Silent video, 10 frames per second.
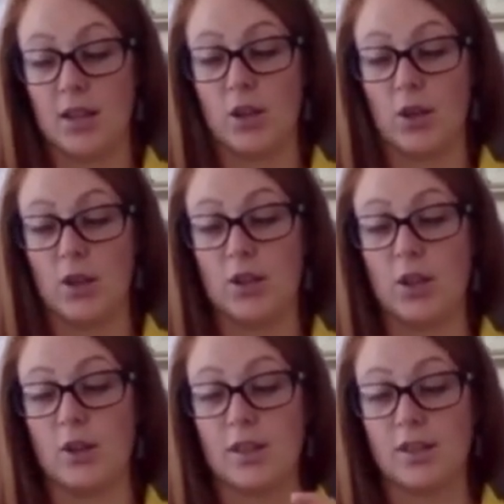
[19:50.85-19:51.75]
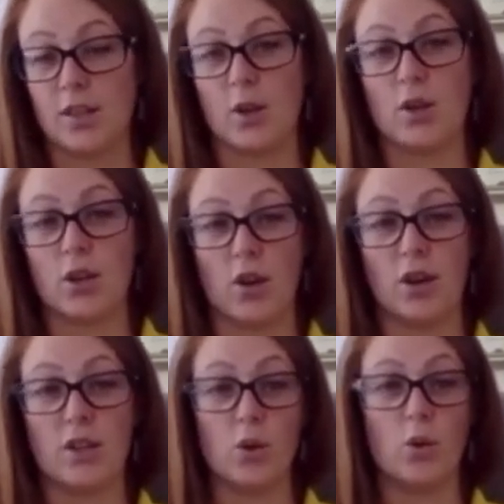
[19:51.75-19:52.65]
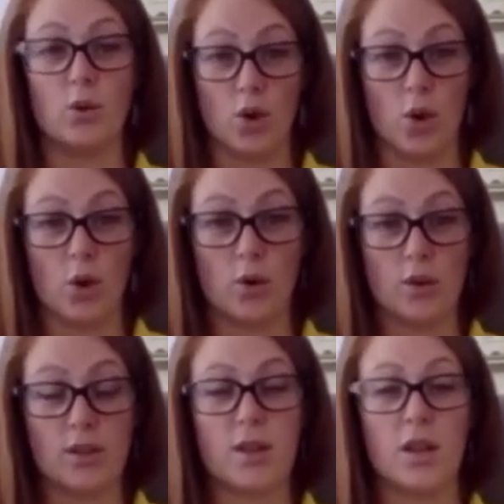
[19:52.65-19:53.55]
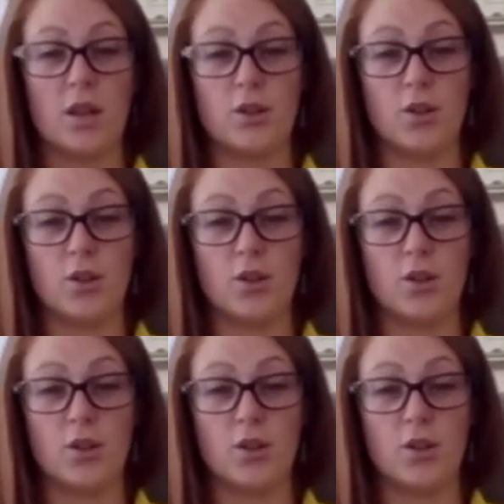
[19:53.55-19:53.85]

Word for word: things you can do to socialise your dogs